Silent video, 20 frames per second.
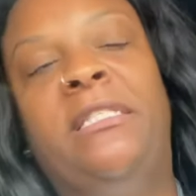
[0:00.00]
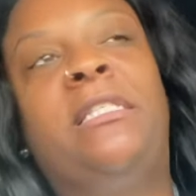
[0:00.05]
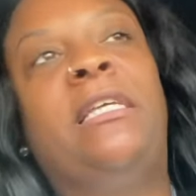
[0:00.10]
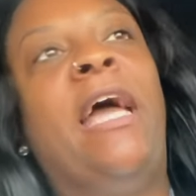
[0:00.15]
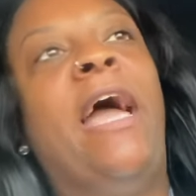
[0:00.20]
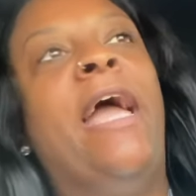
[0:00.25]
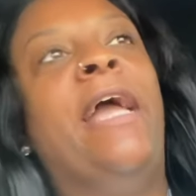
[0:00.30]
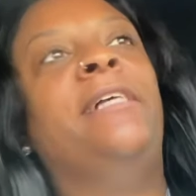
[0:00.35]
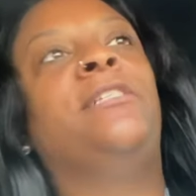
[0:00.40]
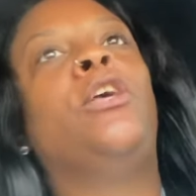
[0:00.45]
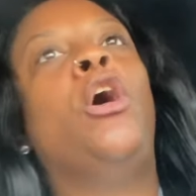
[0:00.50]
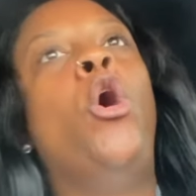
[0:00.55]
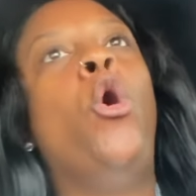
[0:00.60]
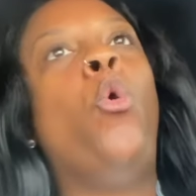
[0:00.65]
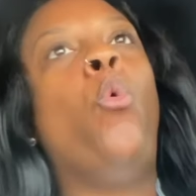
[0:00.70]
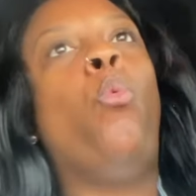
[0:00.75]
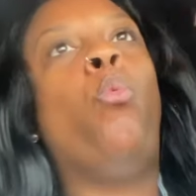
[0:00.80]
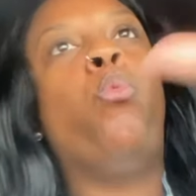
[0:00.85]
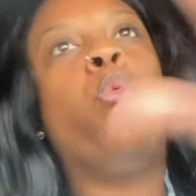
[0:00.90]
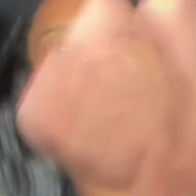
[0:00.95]
case
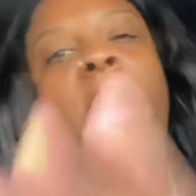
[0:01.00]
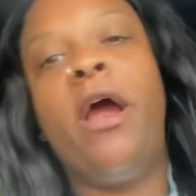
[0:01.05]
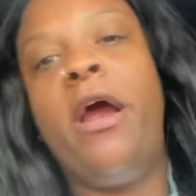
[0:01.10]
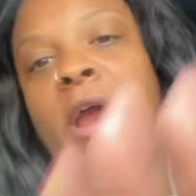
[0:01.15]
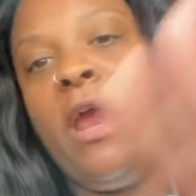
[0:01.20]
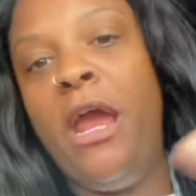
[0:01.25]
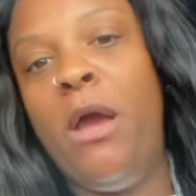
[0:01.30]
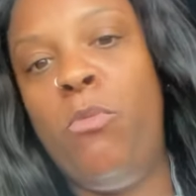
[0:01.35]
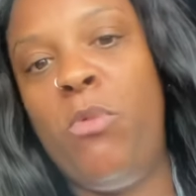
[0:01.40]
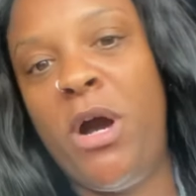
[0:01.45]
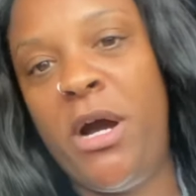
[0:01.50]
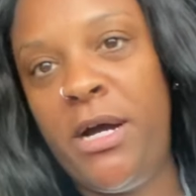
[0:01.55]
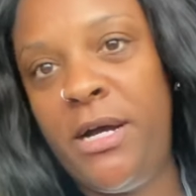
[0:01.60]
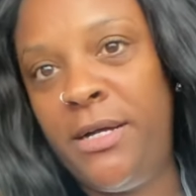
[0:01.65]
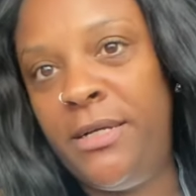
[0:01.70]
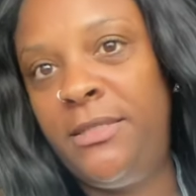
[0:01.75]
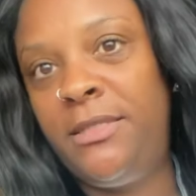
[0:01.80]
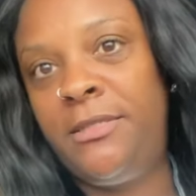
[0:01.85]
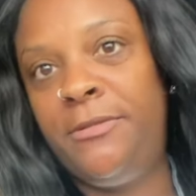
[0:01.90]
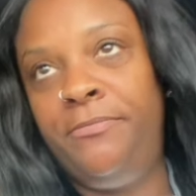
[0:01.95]
where it
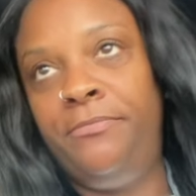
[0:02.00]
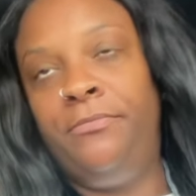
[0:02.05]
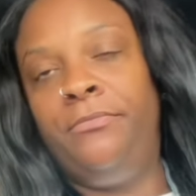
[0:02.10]
was.